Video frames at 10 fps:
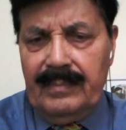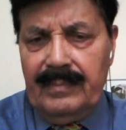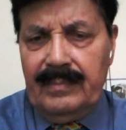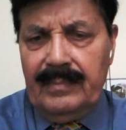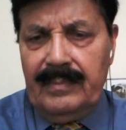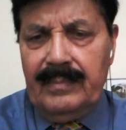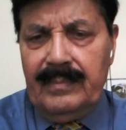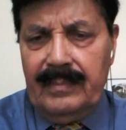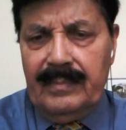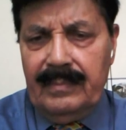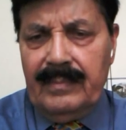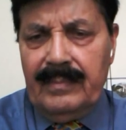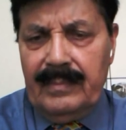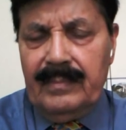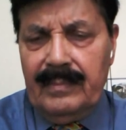
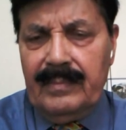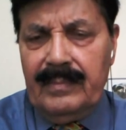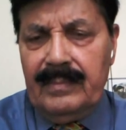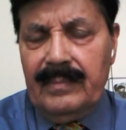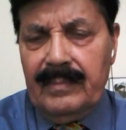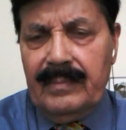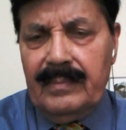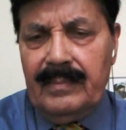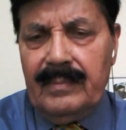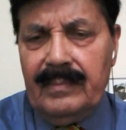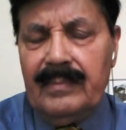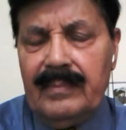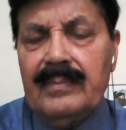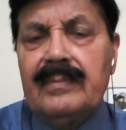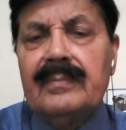
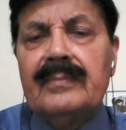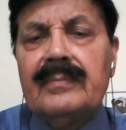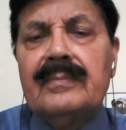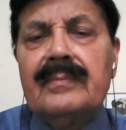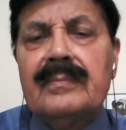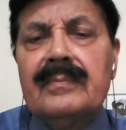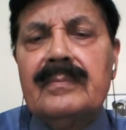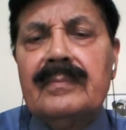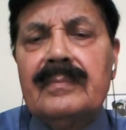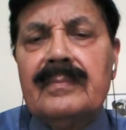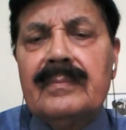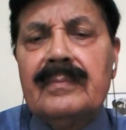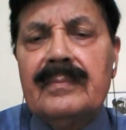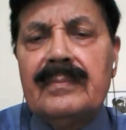[no speech]